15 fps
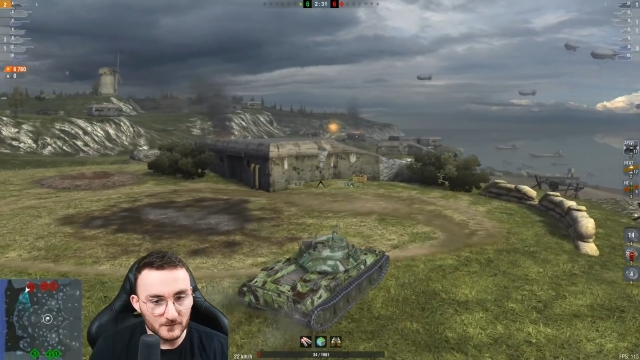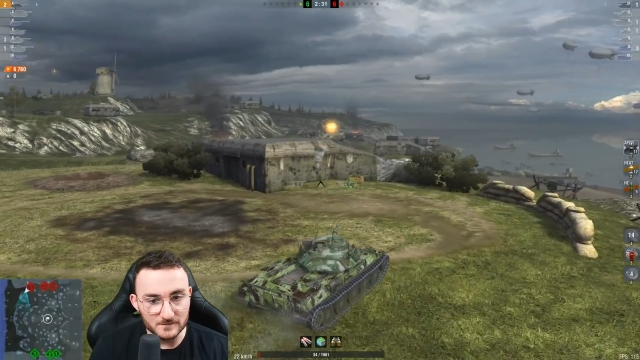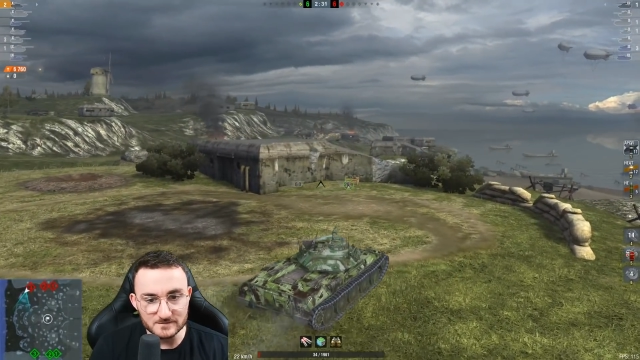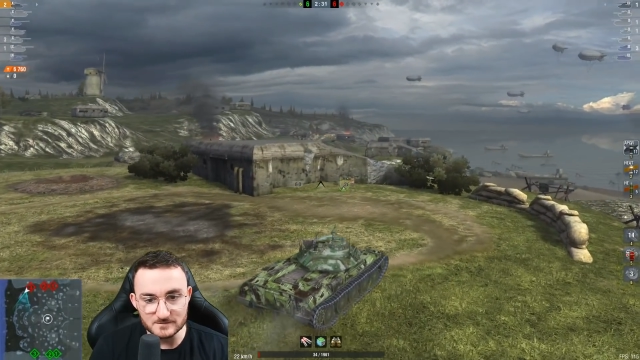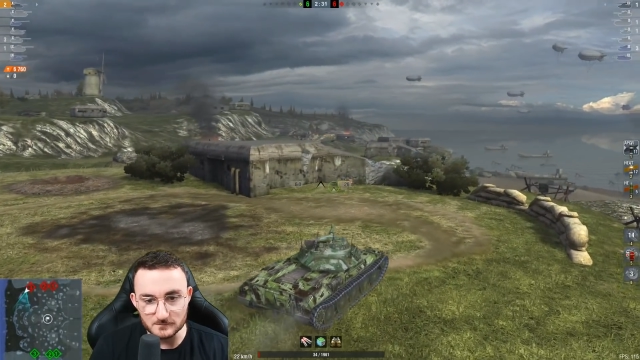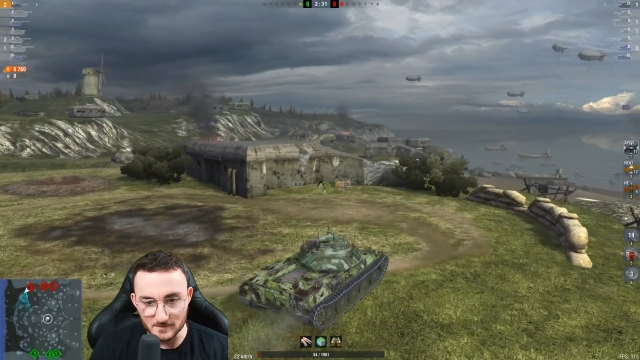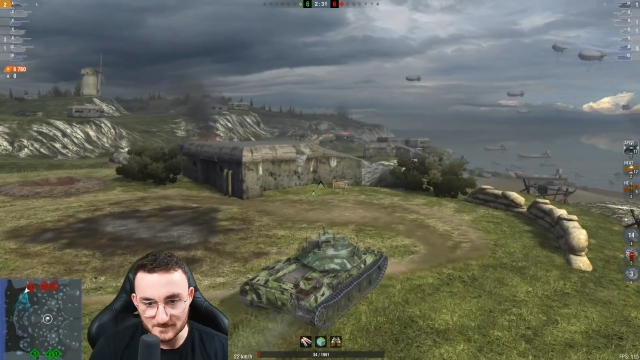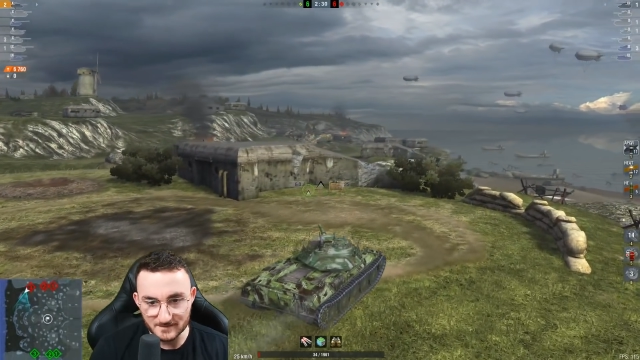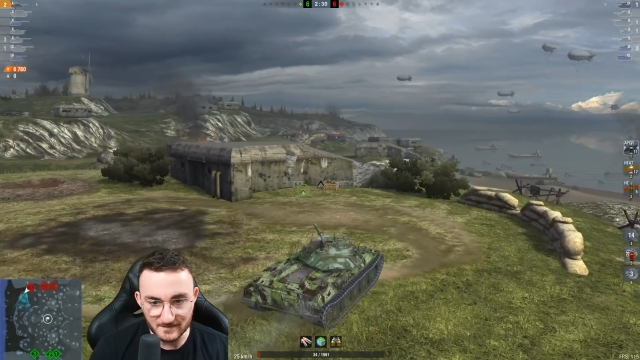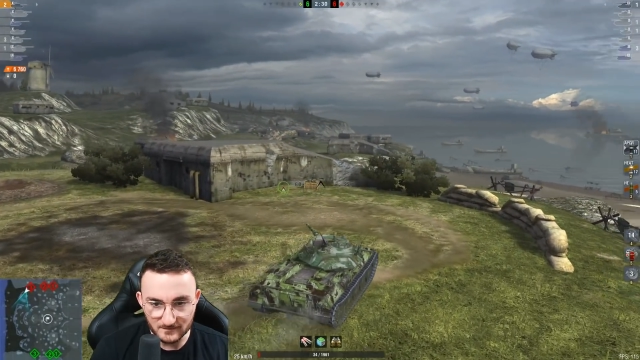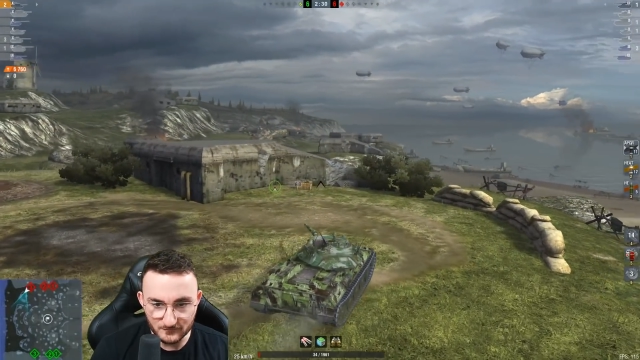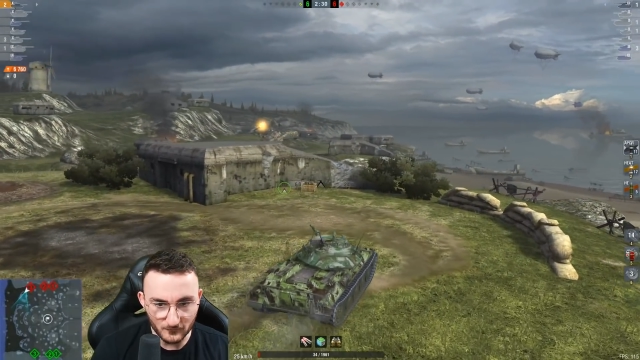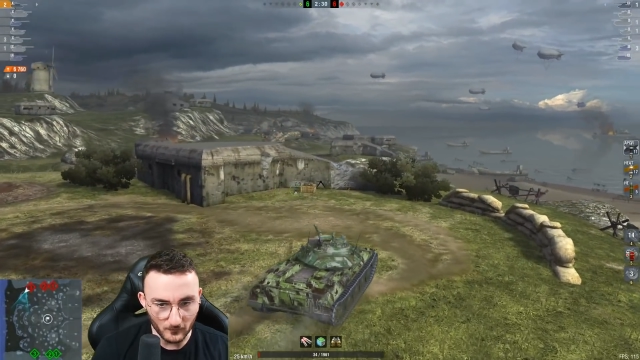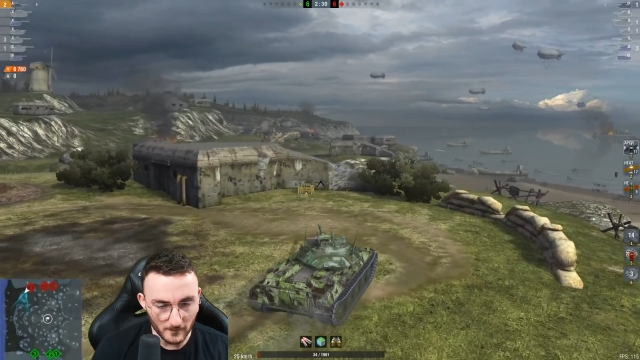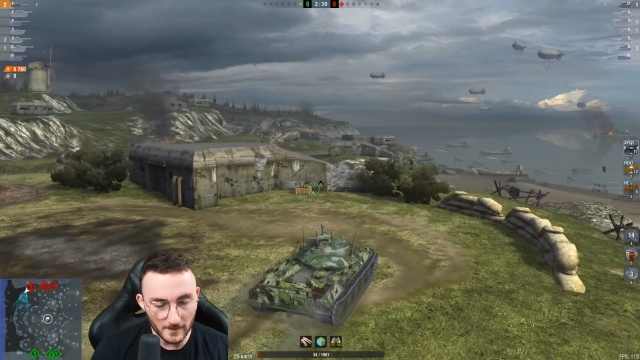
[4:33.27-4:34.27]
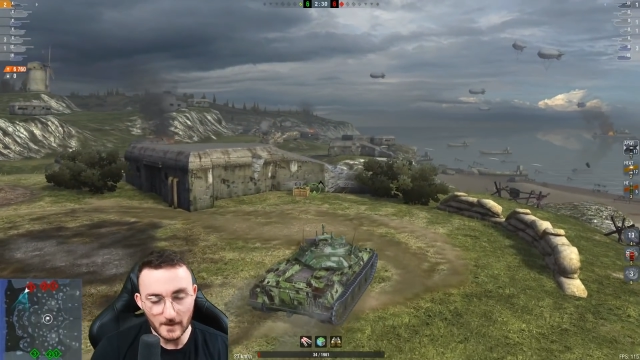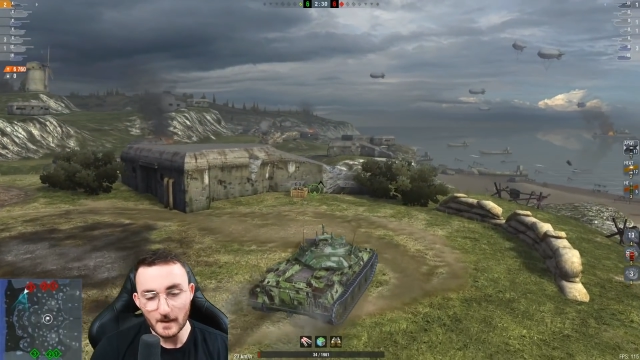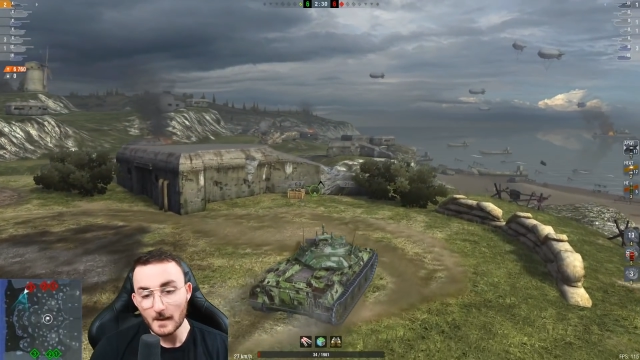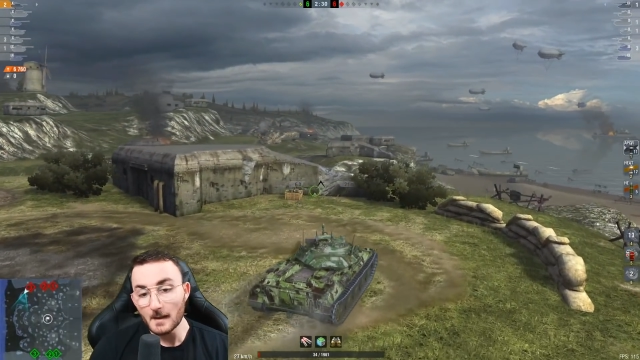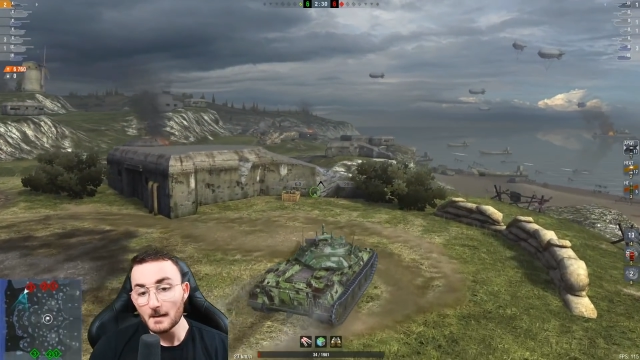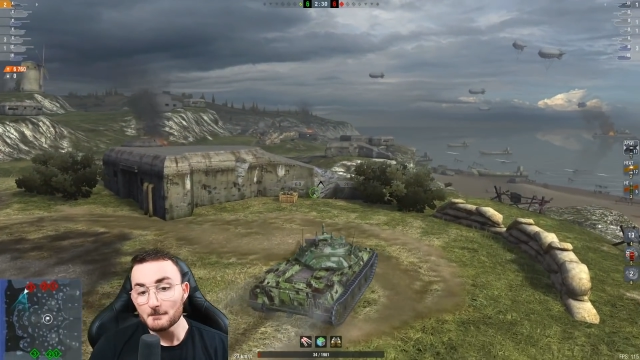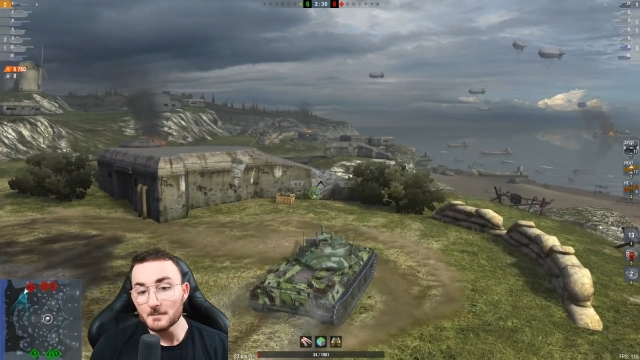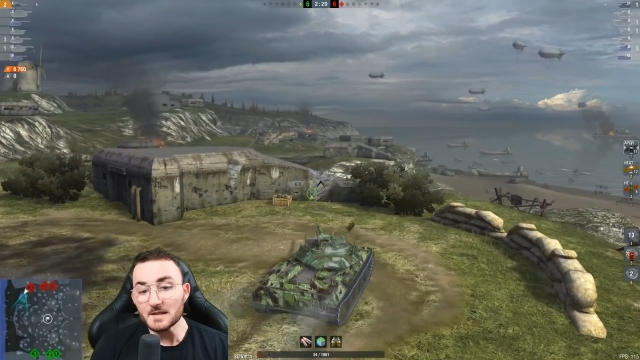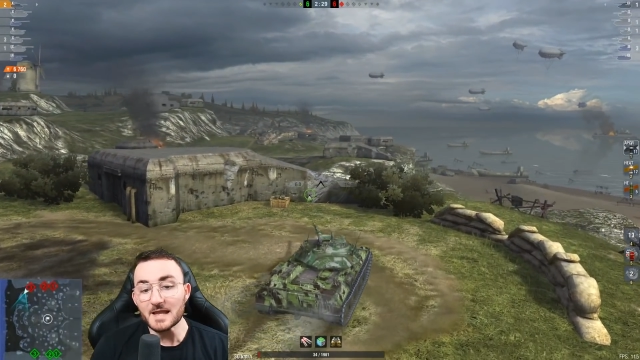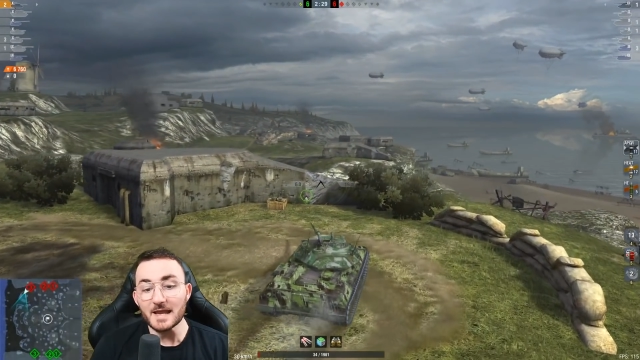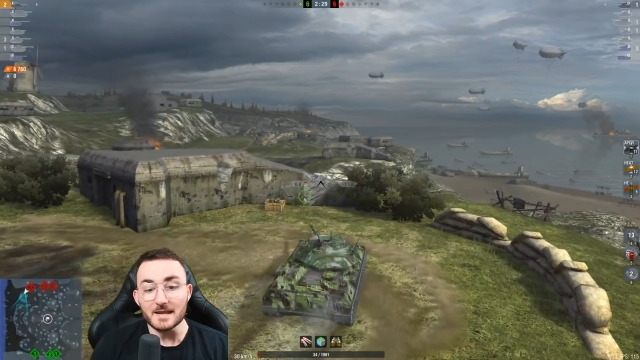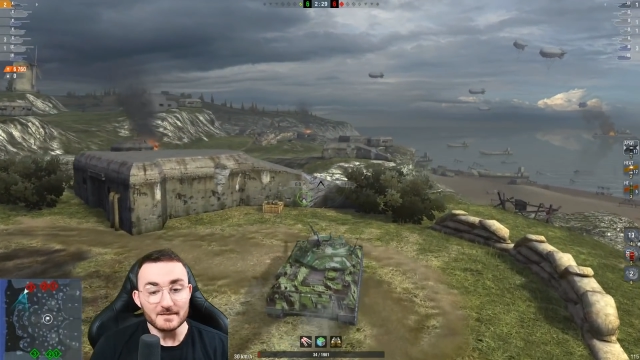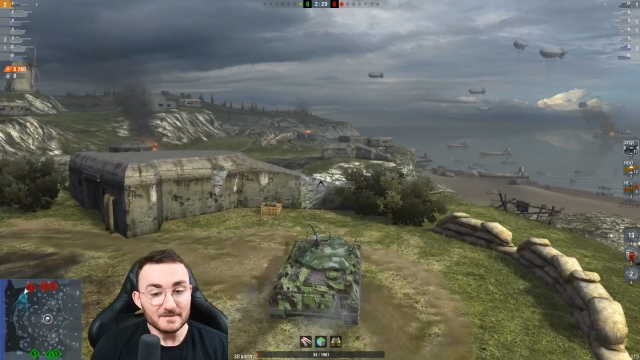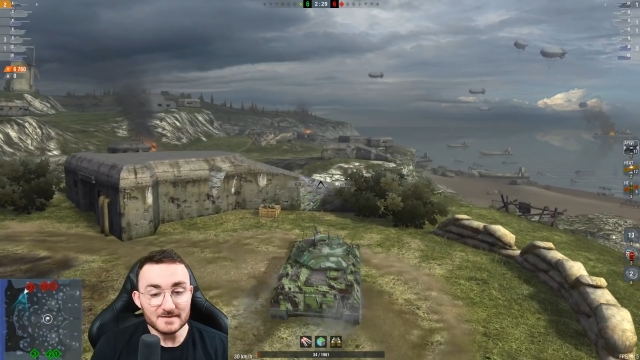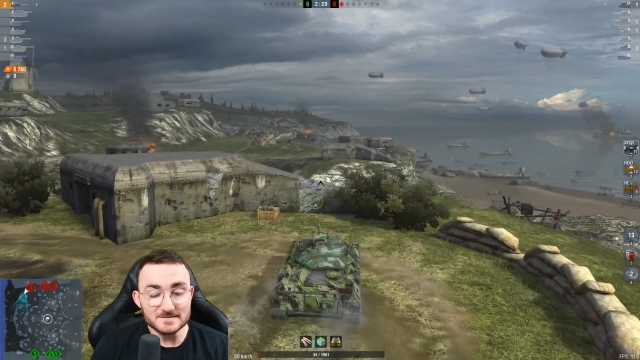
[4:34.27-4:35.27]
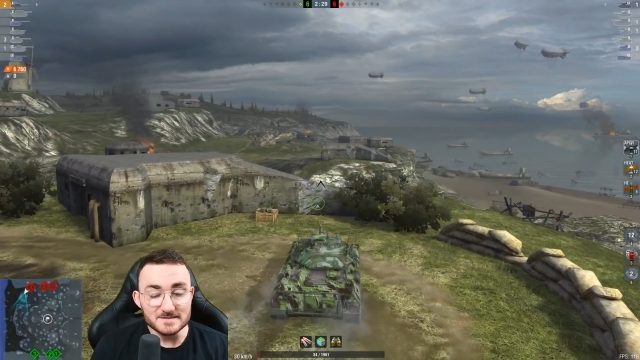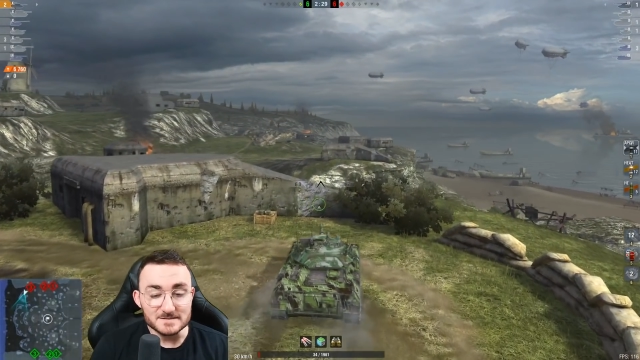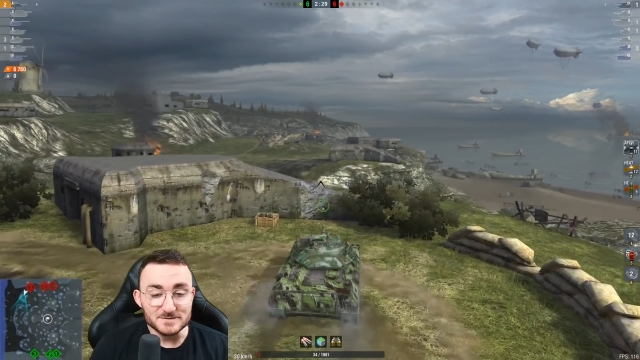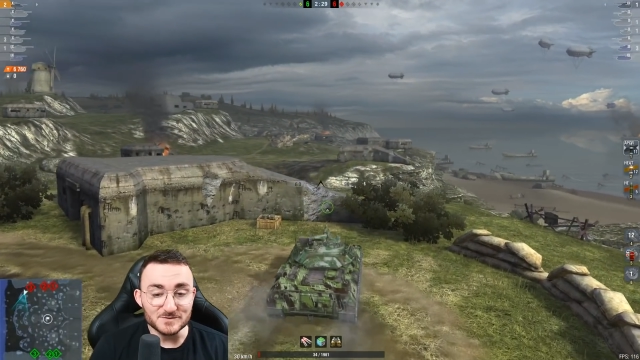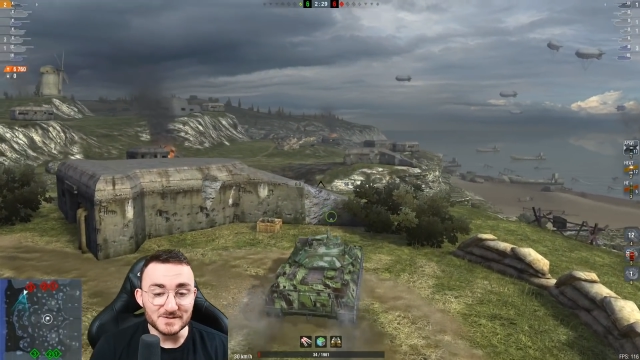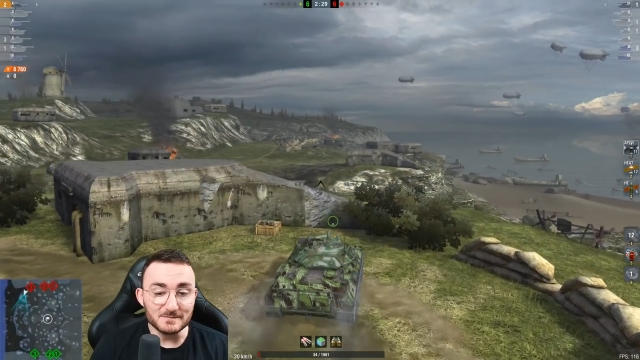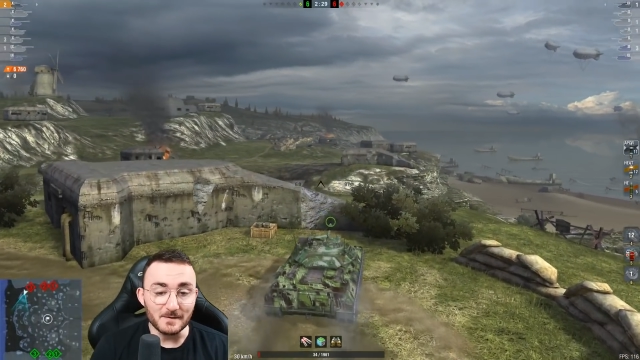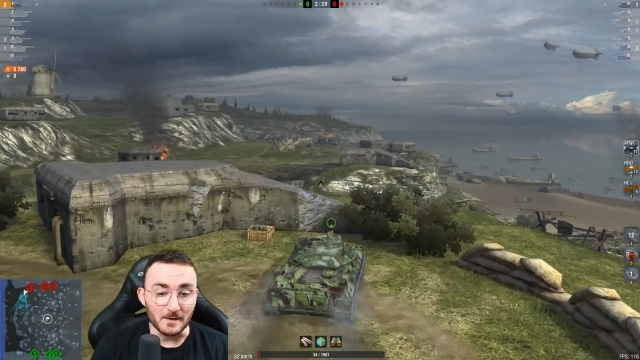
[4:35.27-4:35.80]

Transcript: the T124. But hey, this is only my